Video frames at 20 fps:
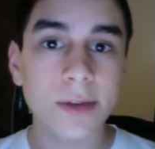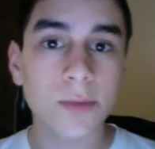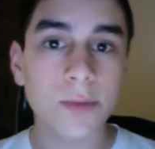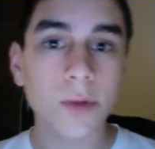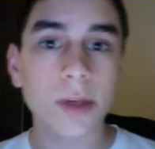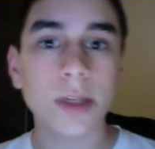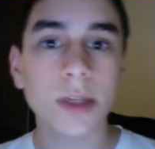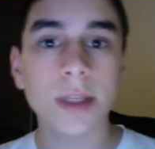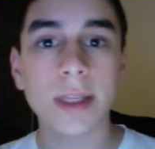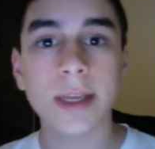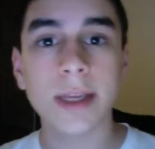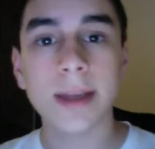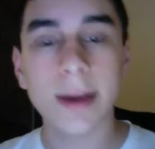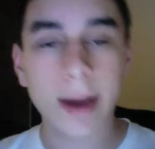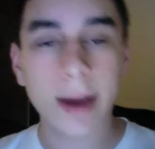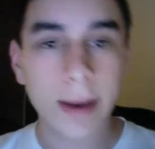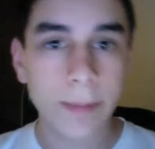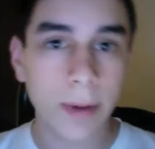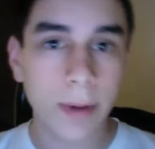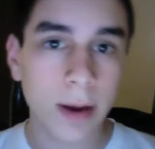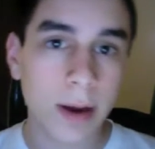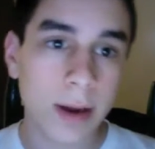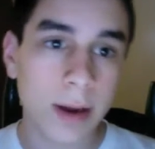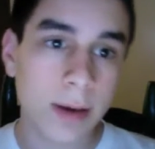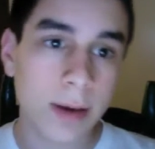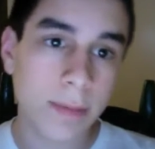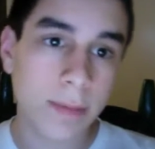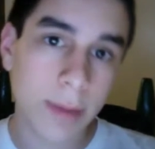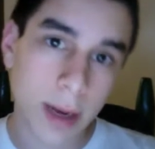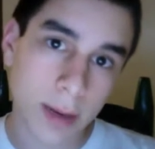which the iPod
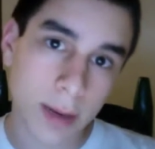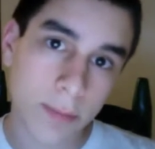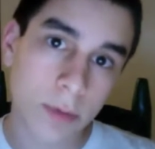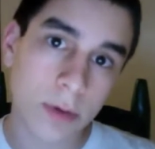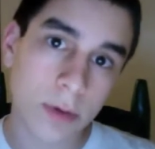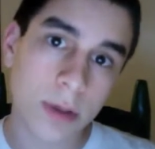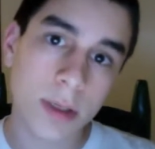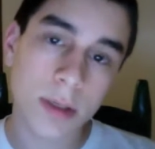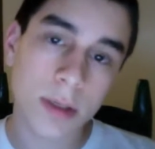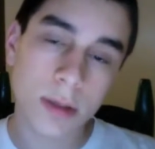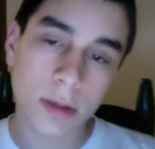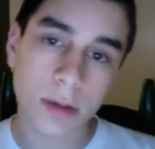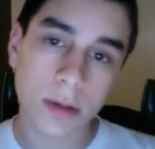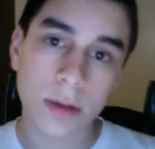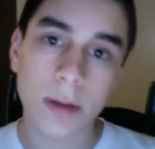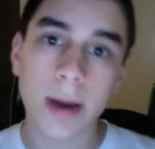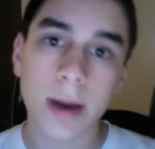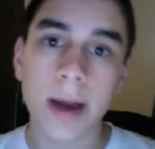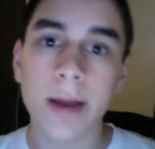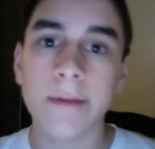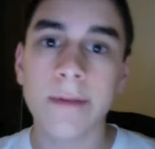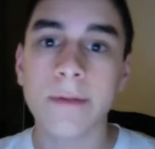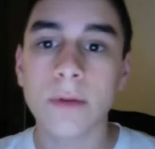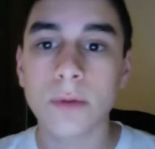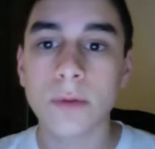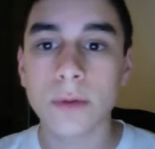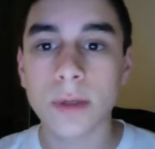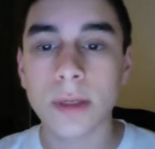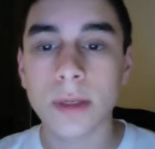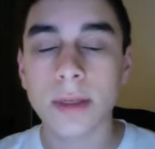and MacBooks and the
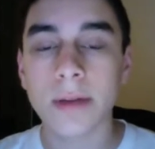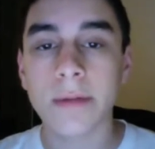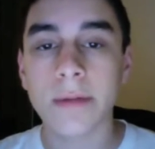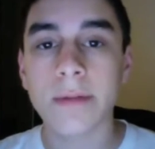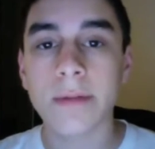iPhones and stuff